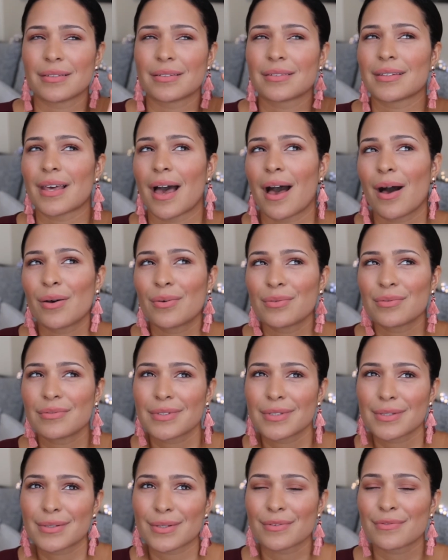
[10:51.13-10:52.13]

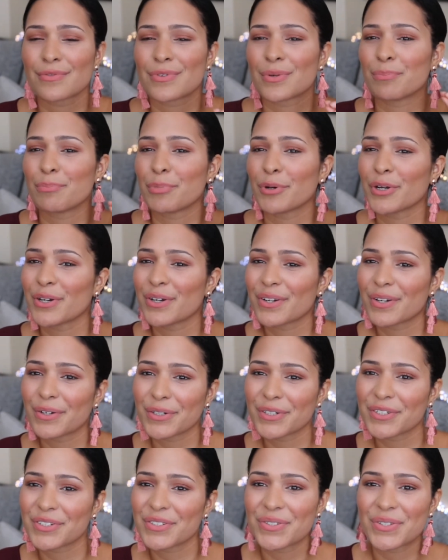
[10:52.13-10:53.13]
sounds of the
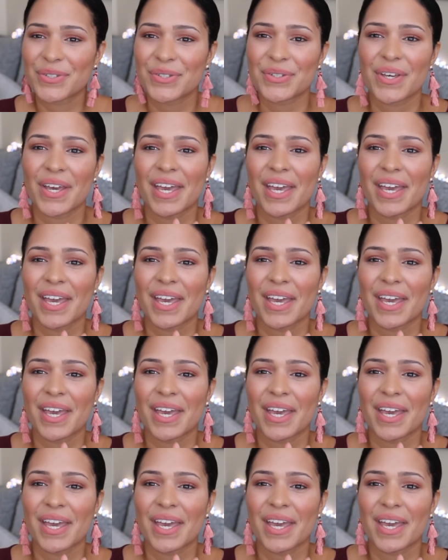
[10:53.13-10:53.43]
birds,